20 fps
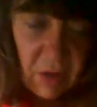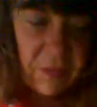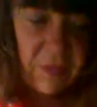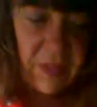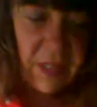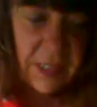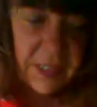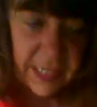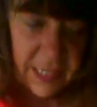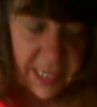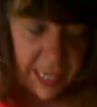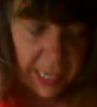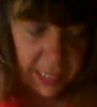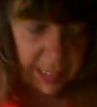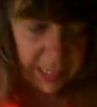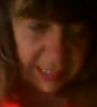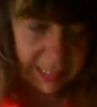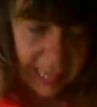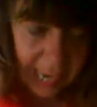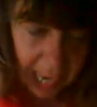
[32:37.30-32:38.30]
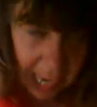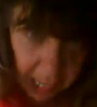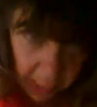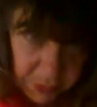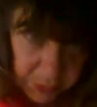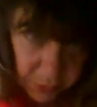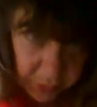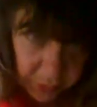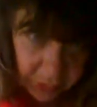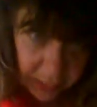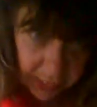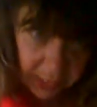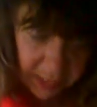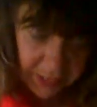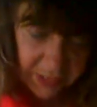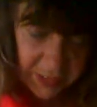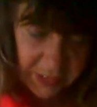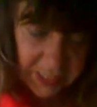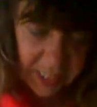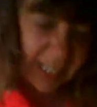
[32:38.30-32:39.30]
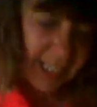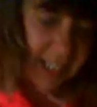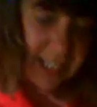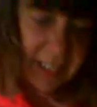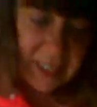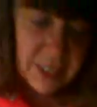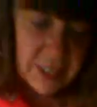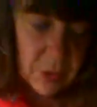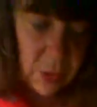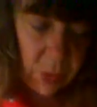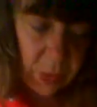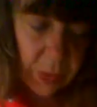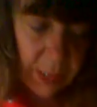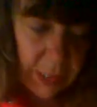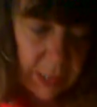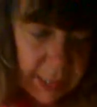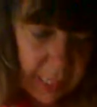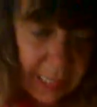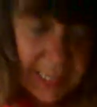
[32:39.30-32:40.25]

is again encapsularized. This is a great and